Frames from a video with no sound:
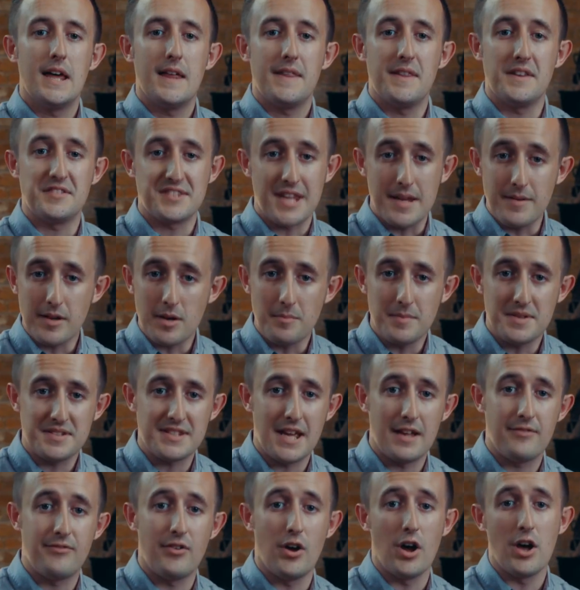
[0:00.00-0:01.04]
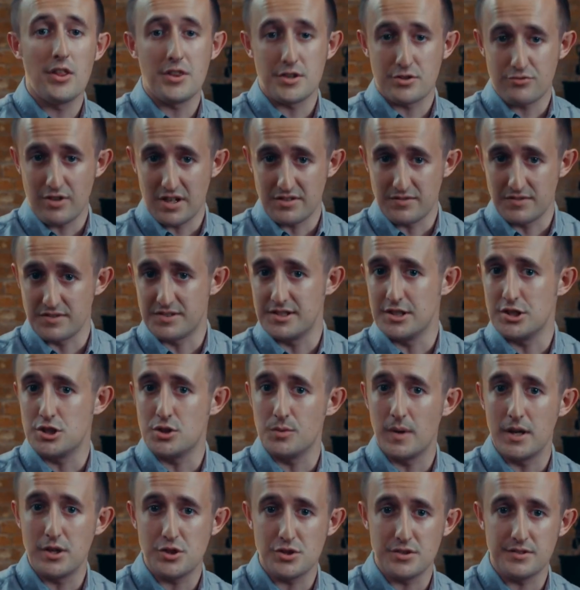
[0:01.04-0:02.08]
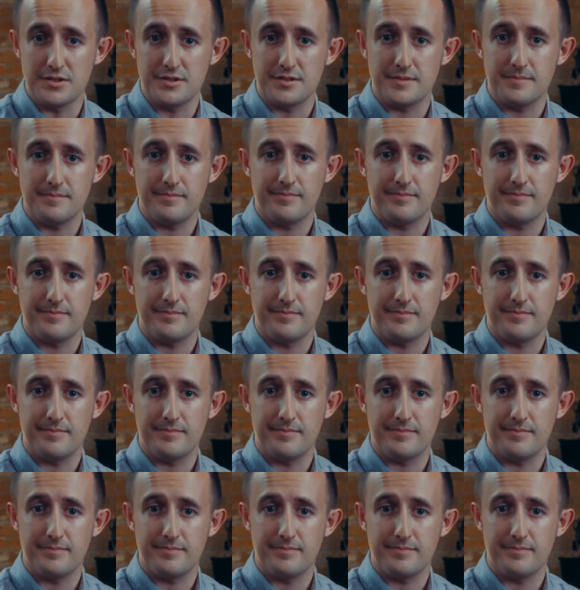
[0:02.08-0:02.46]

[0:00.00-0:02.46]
The same can be said for other stressful situations.